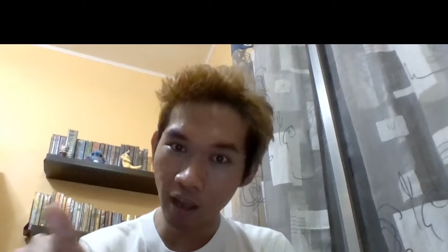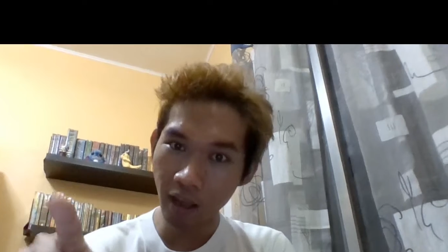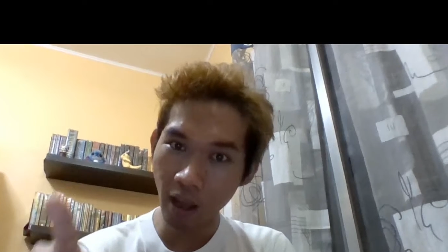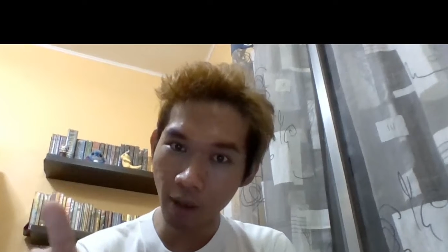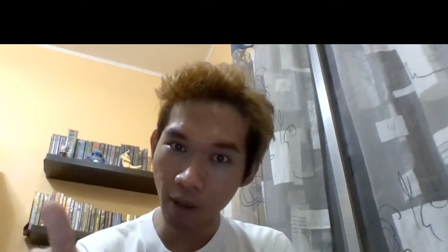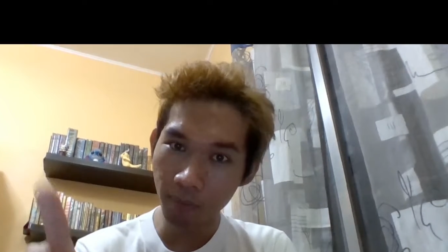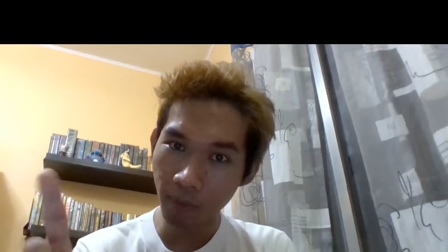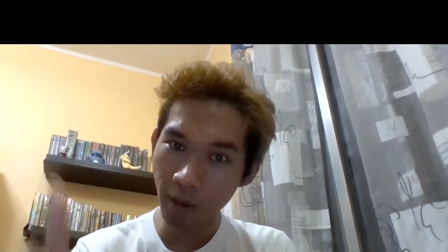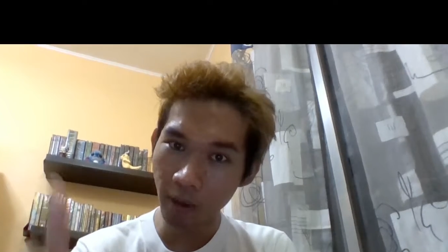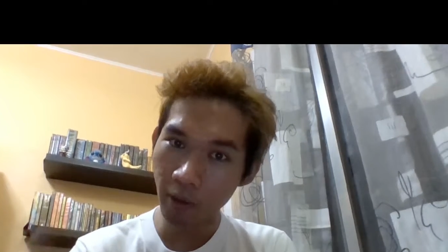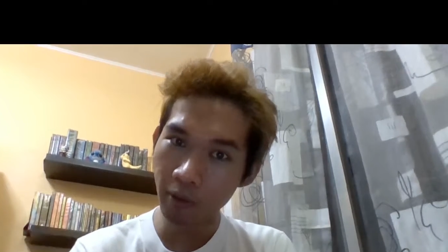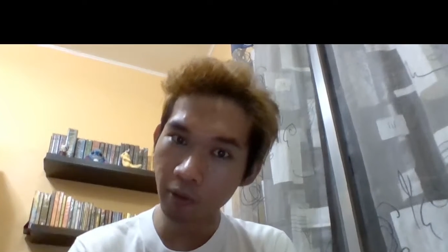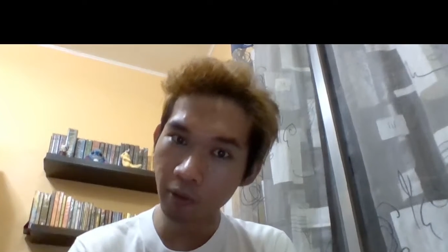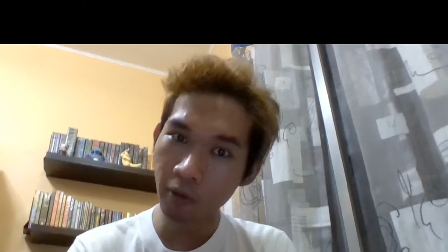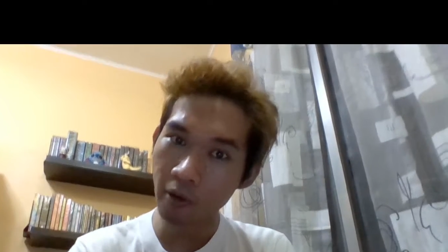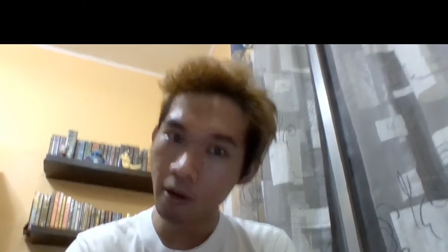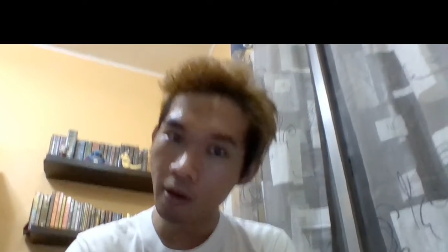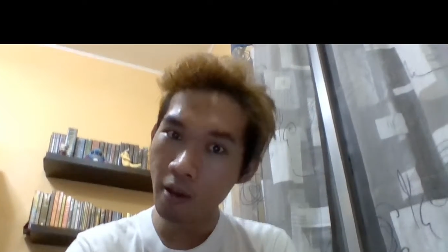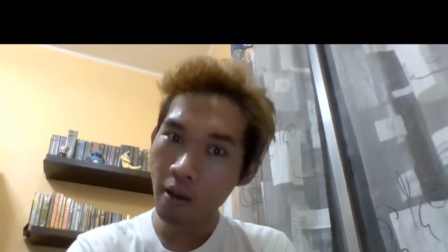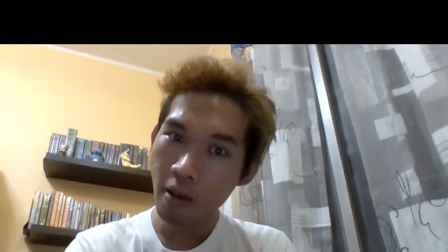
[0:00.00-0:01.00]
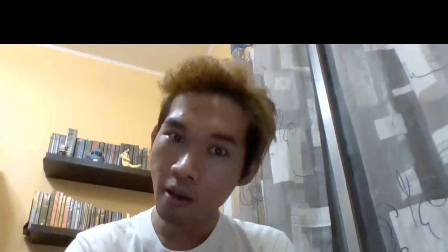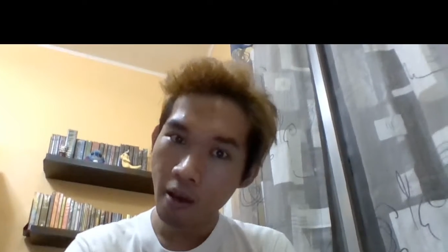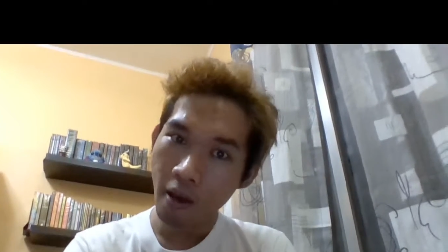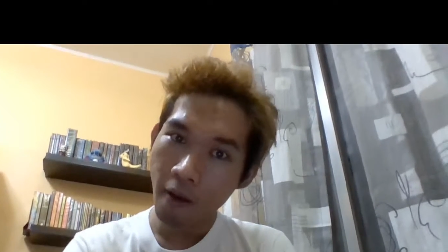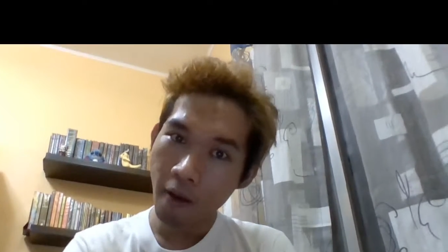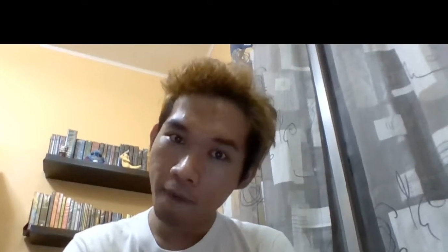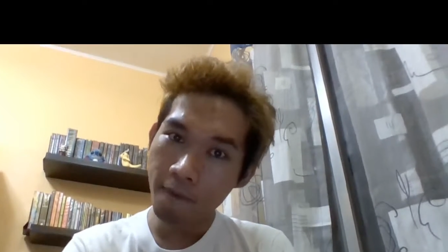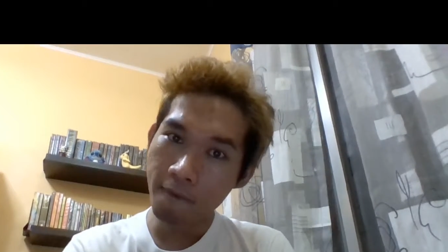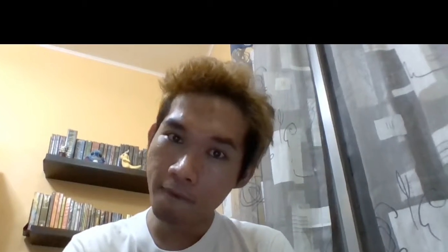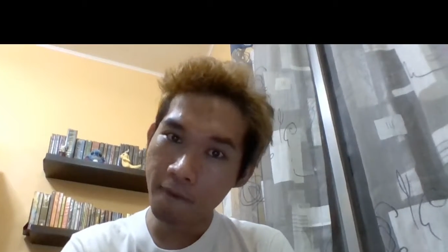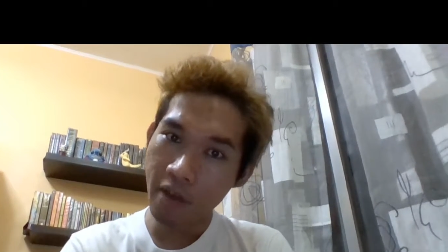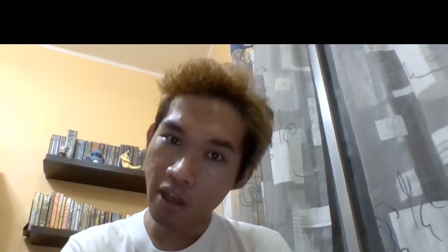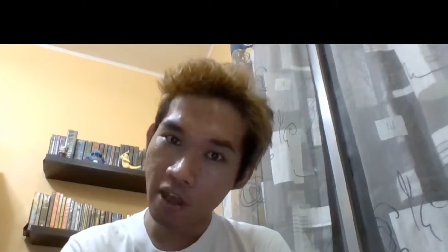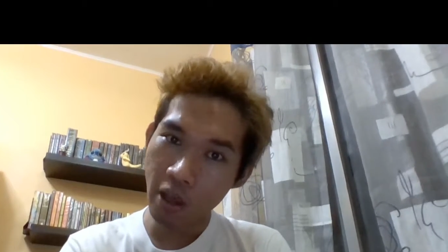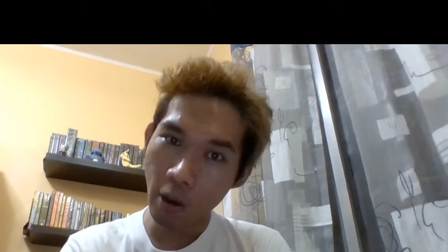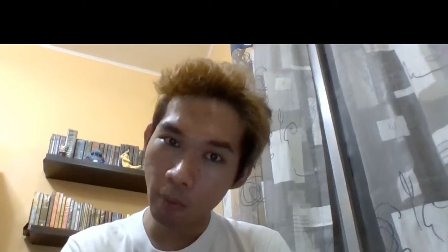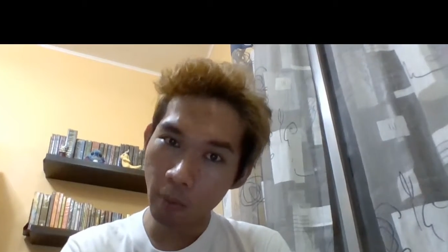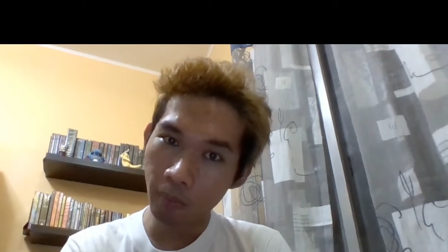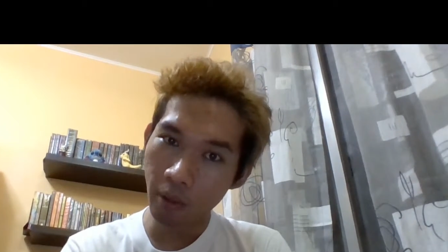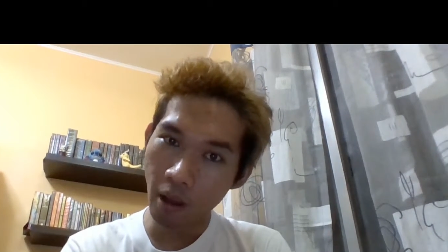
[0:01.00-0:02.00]
out my other
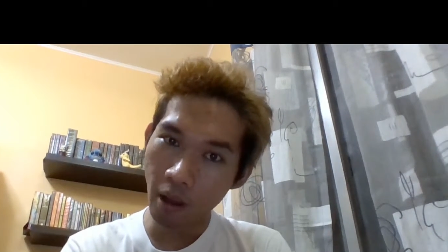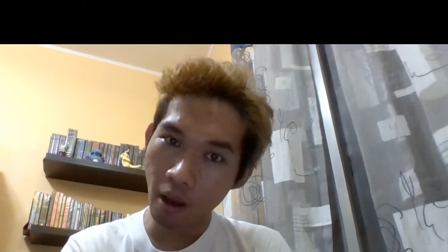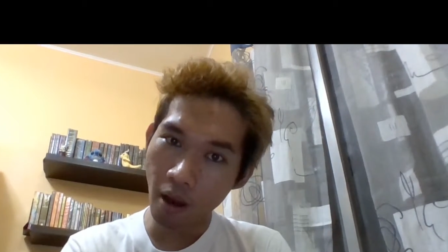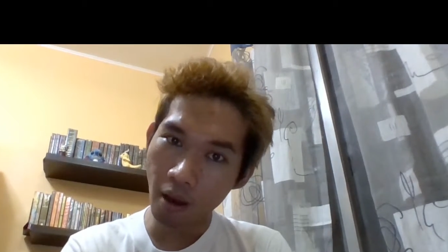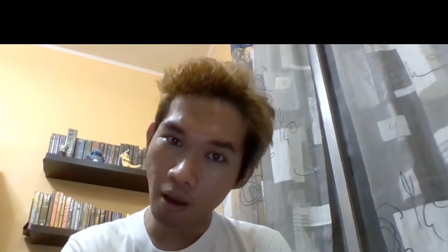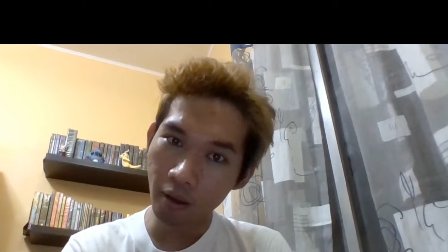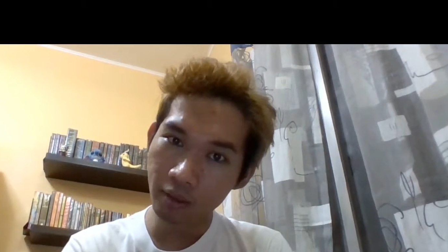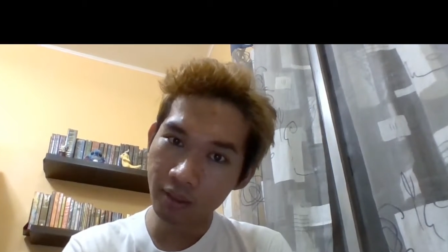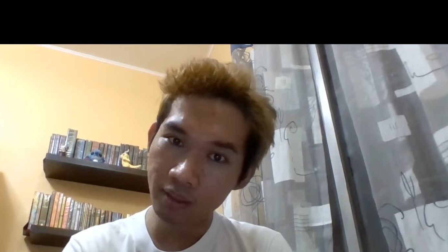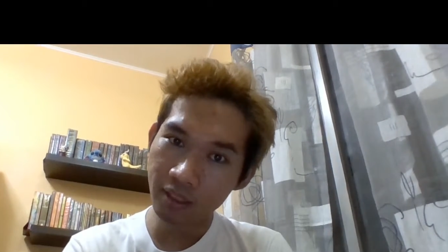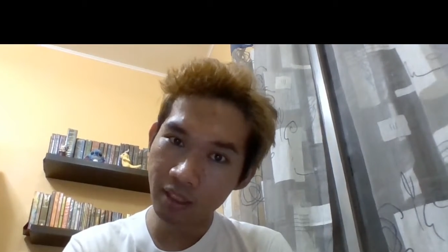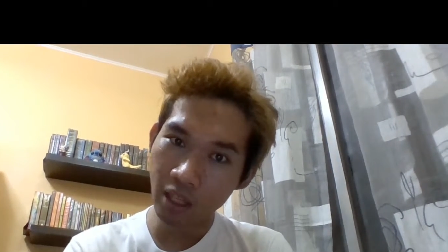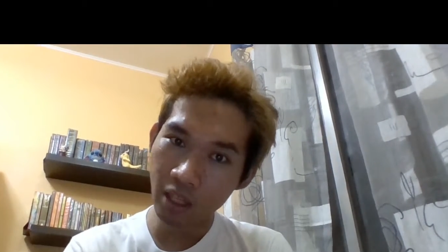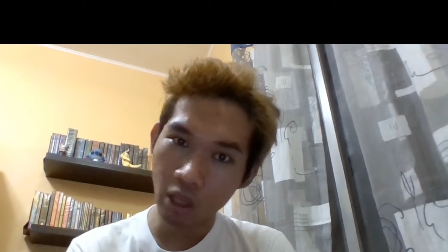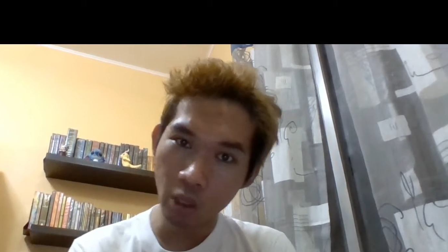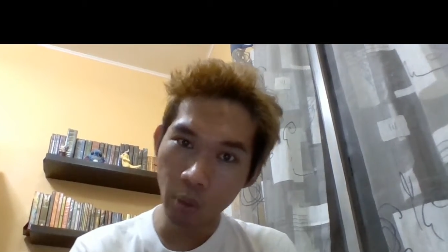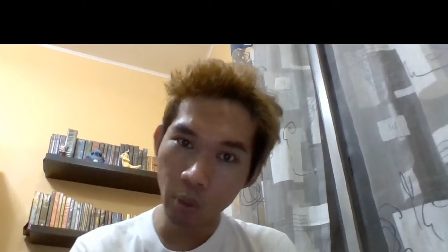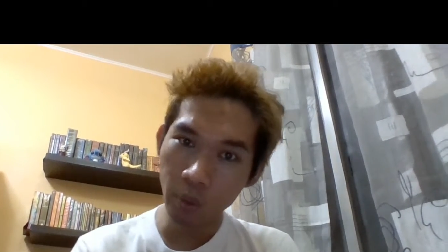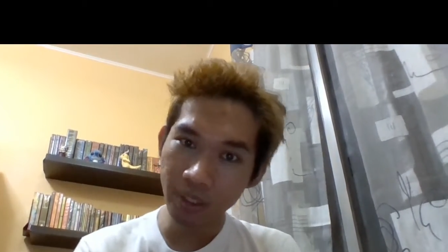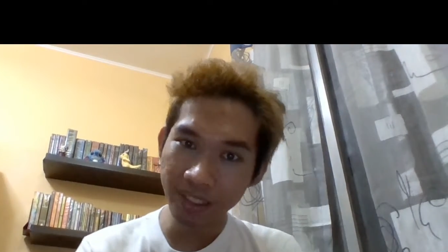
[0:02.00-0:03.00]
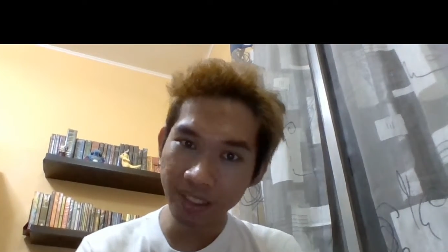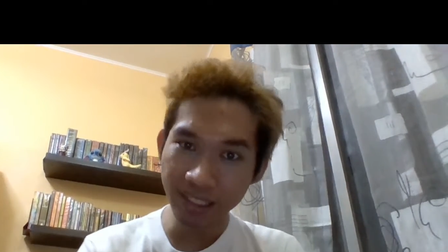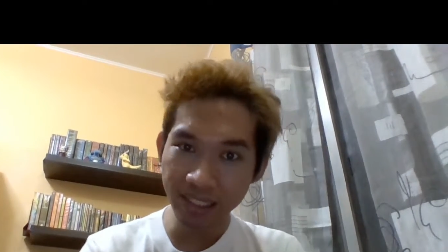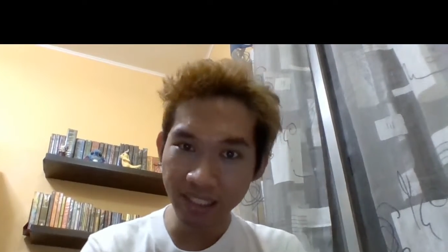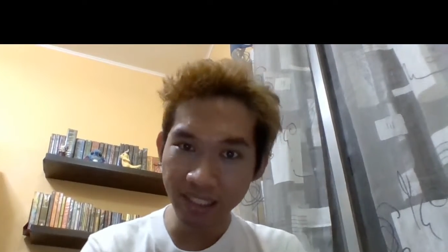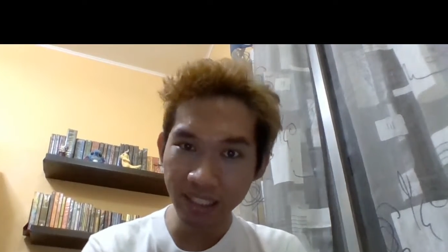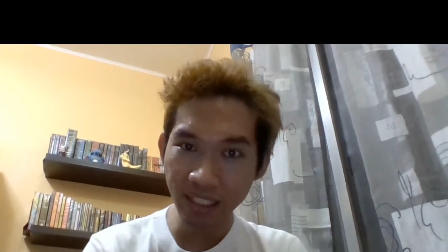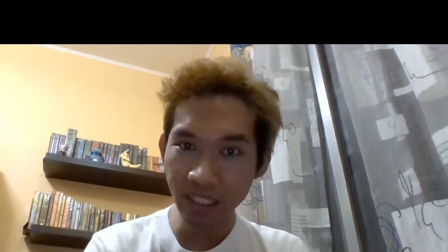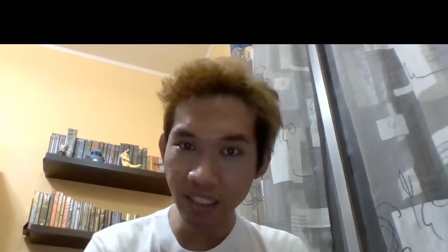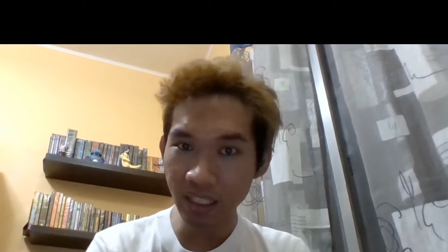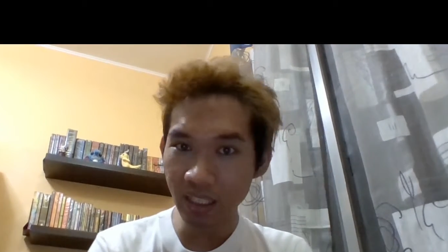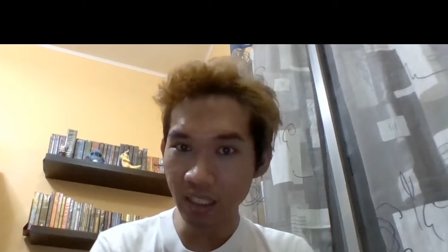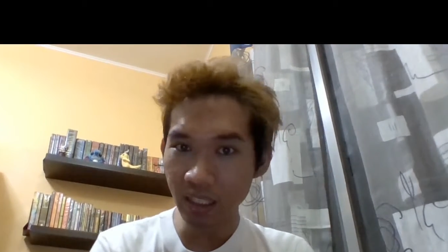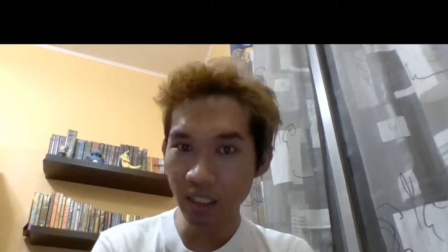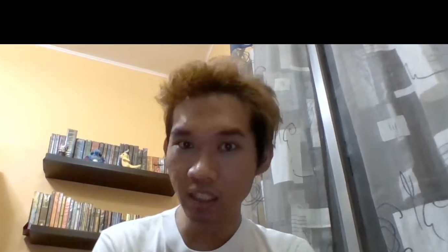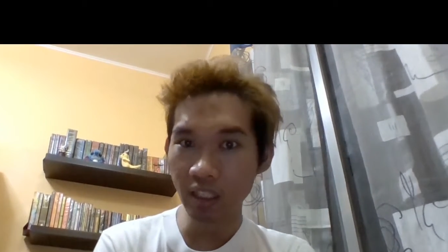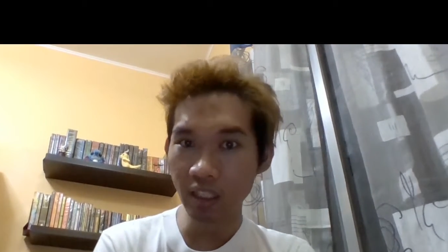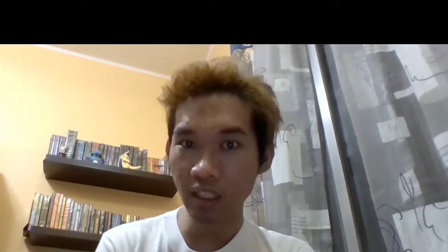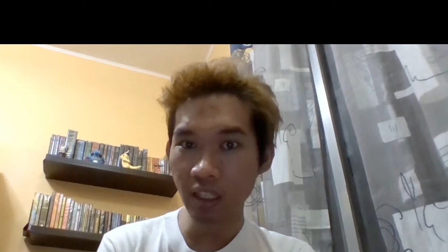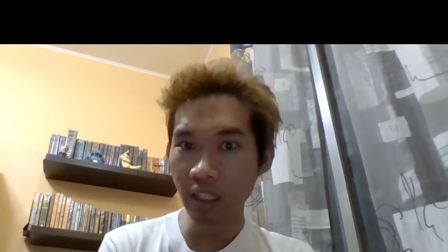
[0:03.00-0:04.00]
video blogs, Louisity.